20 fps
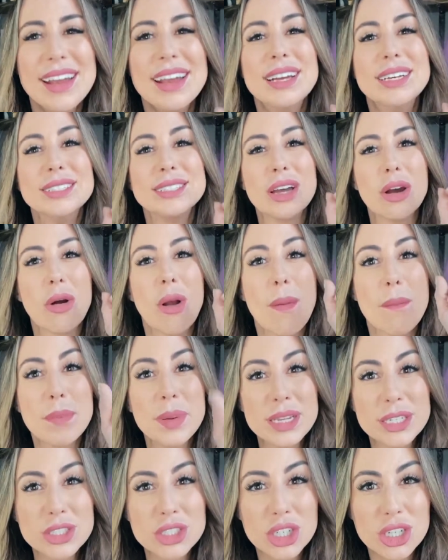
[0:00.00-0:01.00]
So
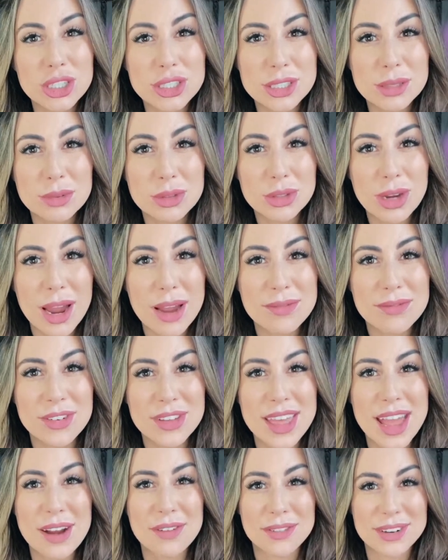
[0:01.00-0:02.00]
be sure and subscribe for
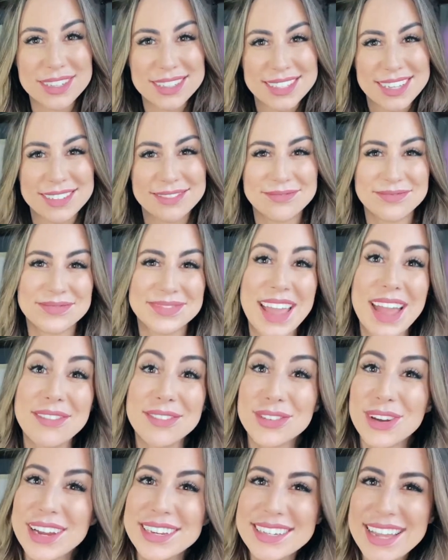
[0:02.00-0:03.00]
that reason. Have
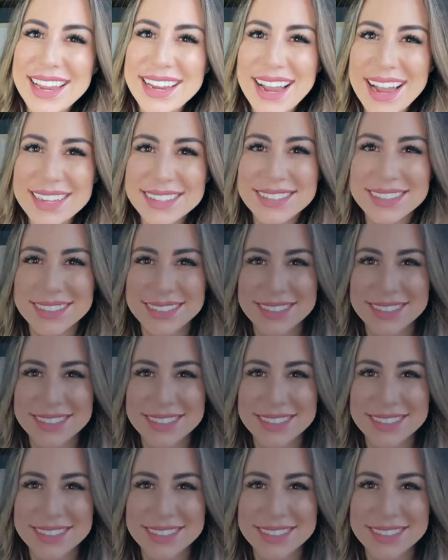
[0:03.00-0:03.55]
a great day, guys.